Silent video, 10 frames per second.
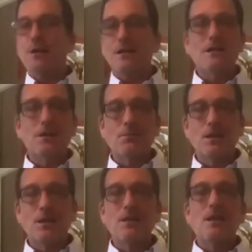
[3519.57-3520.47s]
money come
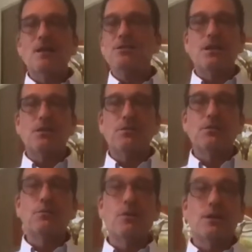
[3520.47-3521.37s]
in and say you're
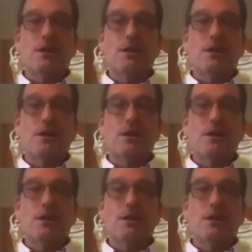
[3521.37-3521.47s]
unemployed.